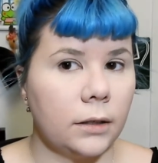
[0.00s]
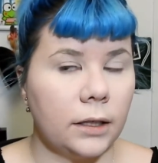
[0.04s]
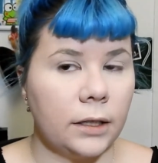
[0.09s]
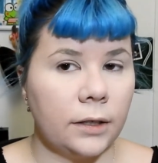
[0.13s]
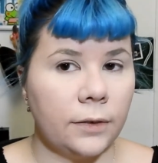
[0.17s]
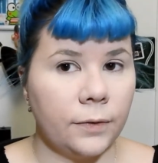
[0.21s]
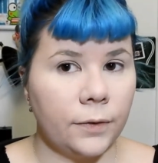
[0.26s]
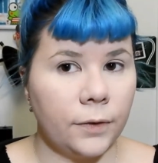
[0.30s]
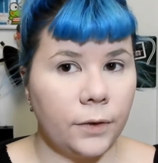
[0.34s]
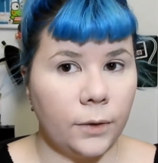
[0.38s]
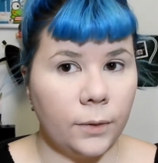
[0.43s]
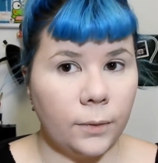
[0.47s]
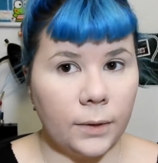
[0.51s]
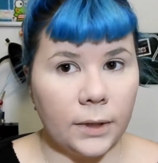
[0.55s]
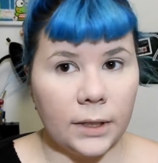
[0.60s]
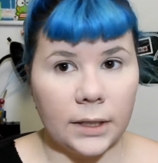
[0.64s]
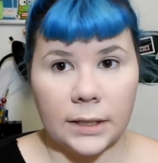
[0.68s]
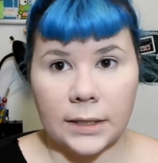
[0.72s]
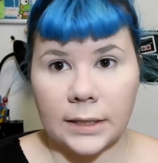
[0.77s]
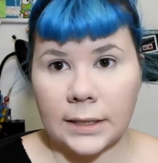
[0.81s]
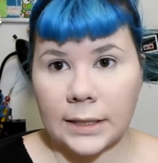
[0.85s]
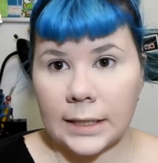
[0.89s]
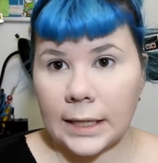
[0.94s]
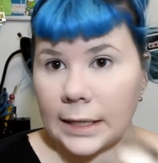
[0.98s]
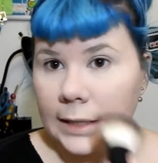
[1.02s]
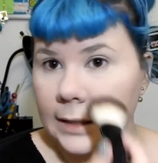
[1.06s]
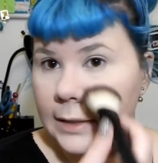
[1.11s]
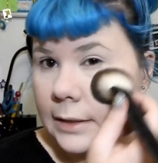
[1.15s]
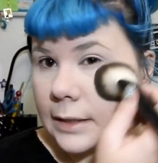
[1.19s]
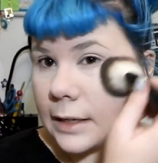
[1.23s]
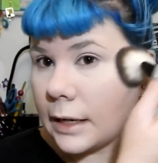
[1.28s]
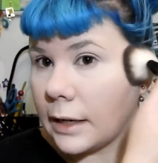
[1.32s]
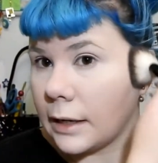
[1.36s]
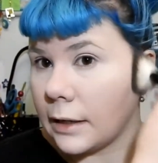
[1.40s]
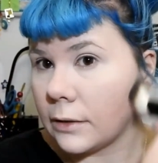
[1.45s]
If you want to
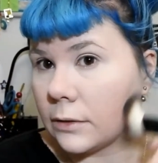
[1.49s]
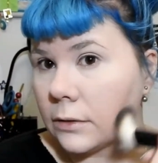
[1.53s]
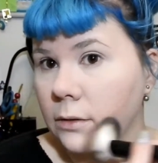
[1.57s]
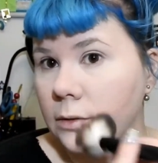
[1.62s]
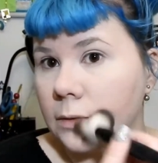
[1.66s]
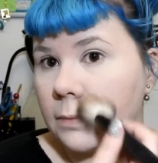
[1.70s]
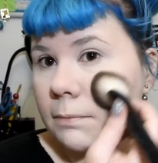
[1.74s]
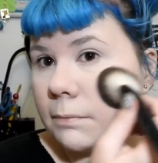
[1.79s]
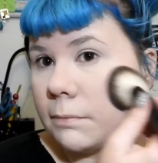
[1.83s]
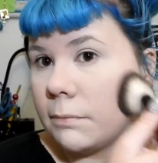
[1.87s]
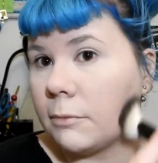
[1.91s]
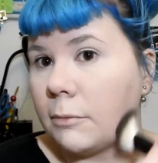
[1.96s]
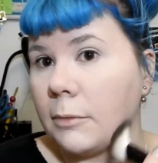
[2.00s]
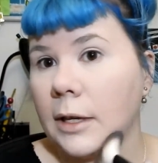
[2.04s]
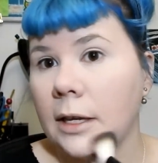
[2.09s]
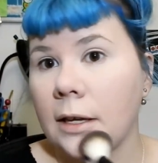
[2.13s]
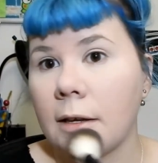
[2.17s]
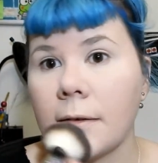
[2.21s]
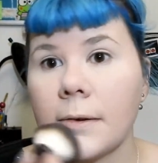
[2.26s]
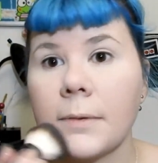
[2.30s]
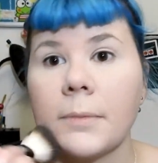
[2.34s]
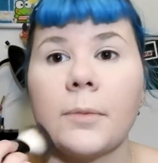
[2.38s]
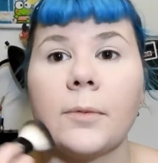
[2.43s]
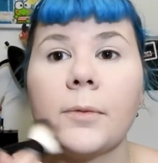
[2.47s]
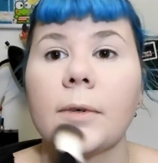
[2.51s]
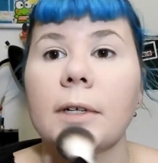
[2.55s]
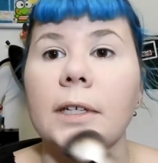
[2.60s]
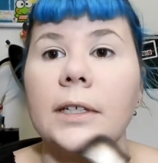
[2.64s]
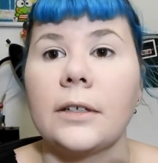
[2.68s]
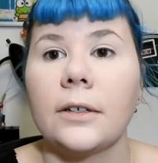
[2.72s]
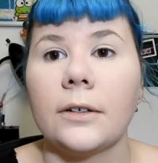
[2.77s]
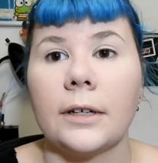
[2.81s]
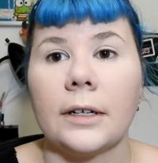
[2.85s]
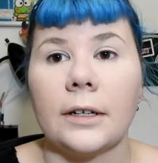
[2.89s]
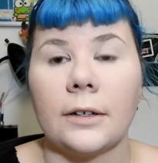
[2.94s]
test out makeup
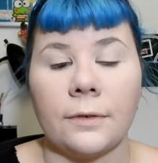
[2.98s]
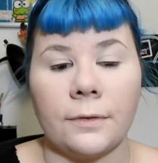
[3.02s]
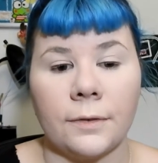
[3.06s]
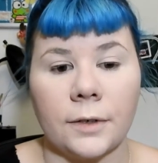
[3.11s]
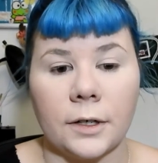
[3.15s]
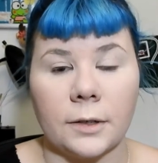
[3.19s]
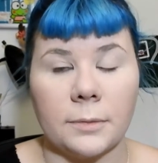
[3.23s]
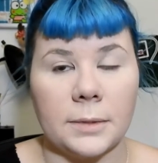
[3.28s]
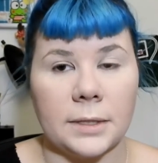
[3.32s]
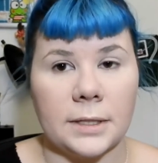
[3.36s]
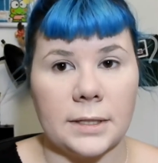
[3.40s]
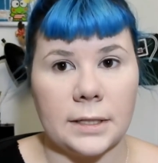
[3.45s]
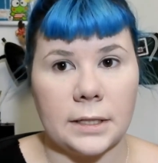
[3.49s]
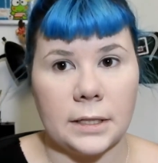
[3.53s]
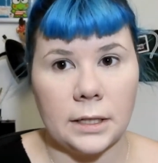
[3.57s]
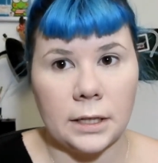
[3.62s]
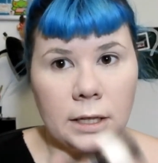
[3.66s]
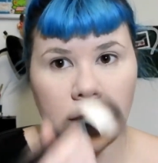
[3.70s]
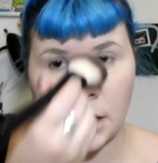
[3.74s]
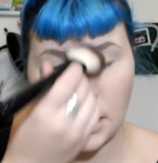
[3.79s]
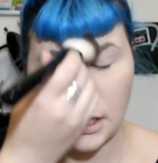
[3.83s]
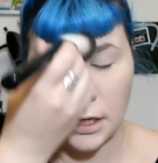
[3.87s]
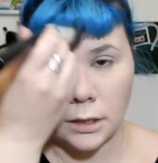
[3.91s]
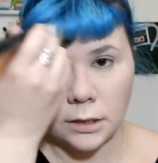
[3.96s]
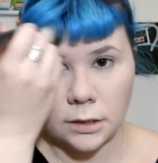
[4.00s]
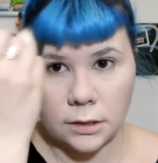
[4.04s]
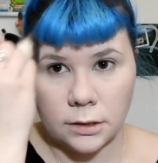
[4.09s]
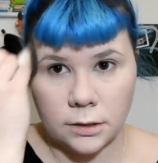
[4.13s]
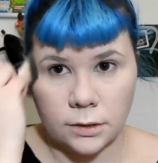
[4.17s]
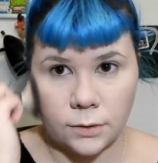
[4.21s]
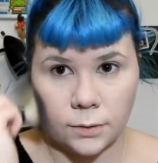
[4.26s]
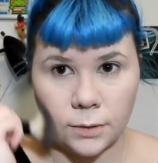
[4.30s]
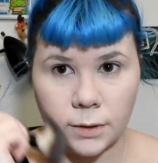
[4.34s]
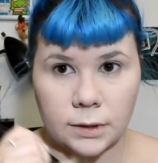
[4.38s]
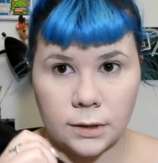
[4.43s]
when you're at a pharmacy,
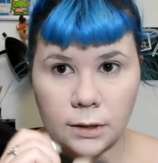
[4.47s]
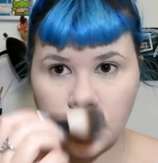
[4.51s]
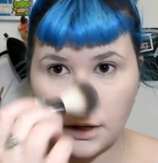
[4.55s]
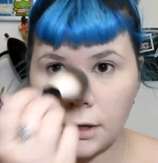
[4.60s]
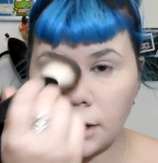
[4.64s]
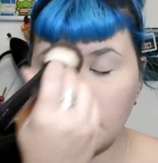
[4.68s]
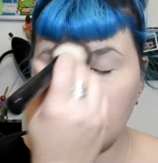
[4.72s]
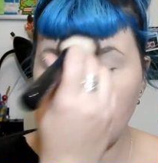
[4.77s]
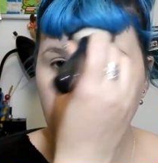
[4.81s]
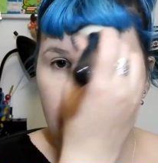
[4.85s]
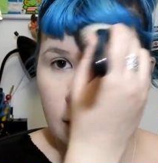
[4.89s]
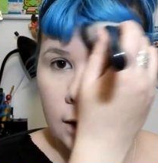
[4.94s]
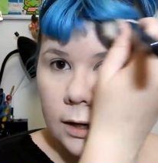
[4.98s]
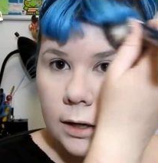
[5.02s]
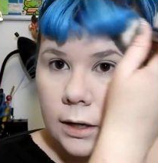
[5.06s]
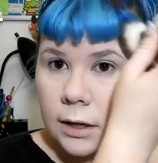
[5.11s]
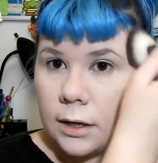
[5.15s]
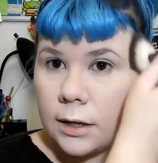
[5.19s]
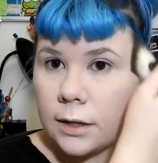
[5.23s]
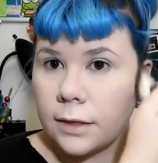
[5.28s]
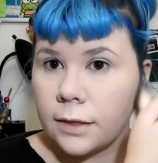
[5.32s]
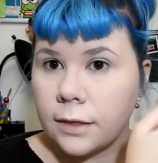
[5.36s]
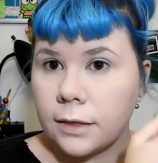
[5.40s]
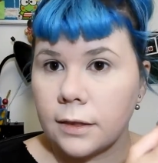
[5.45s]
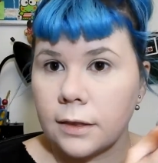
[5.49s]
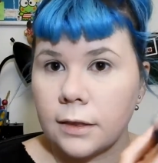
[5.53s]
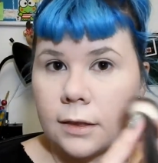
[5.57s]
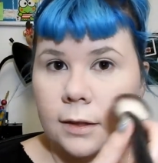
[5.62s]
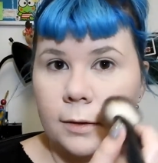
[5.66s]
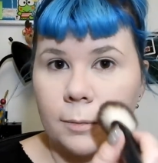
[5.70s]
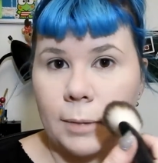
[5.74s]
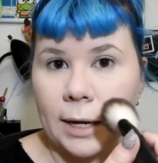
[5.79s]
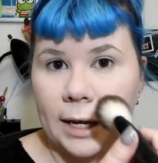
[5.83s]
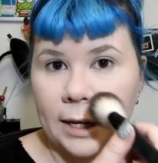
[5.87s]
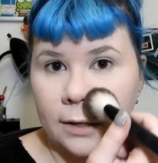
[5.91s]
just do it on
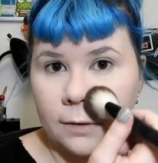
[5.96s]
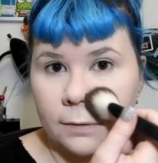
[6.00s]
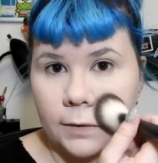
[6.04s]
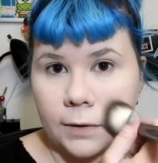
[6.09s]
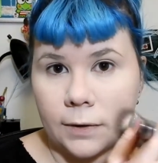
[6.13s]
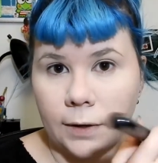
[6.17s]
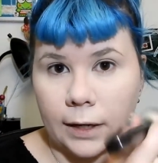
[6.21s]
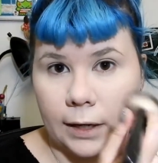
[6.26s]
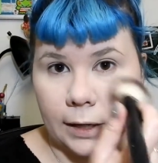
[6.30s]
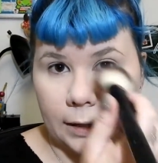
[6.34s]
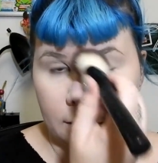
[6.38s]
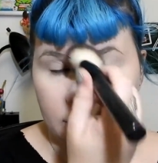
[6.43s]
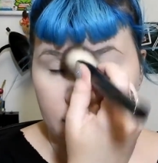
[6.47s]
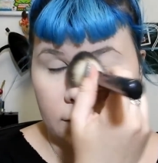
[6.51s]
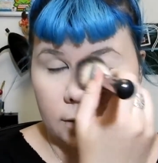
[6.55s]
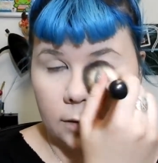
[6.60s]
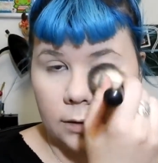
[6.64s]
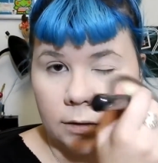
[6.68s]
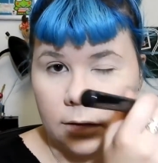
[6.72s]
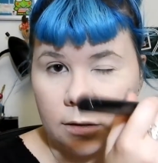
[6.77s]
the back of your hand.